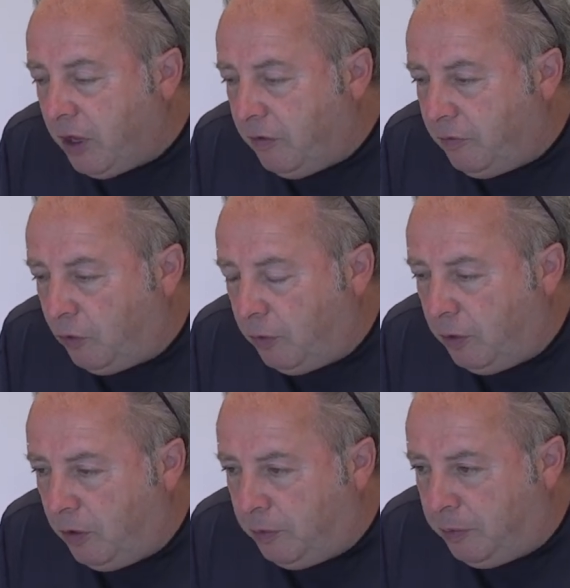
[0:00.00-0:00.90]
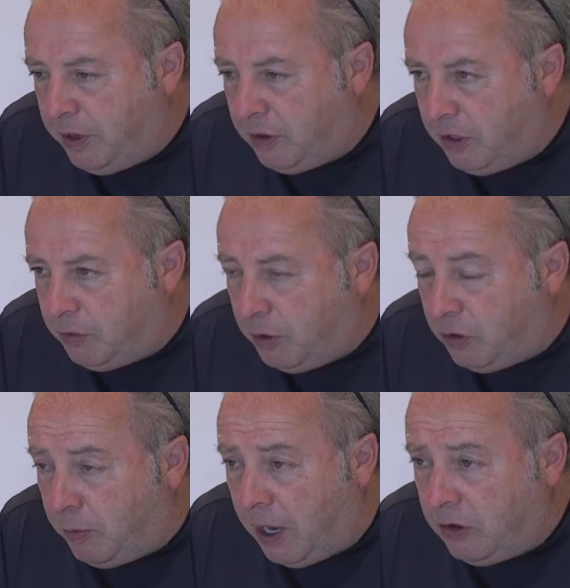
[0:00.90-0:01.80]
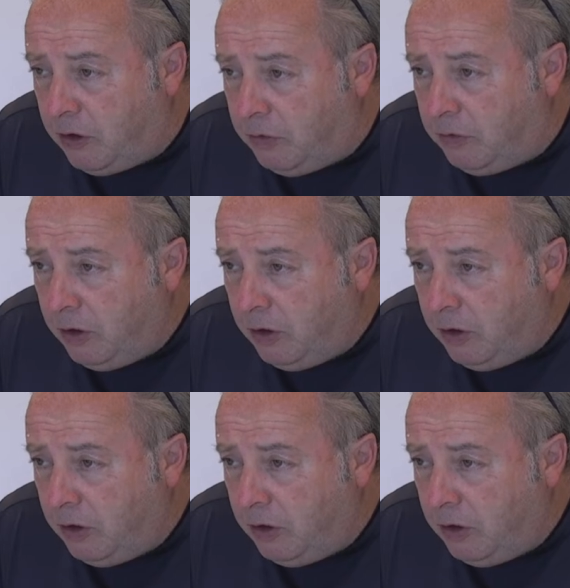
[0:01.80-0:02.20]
From a business perspective.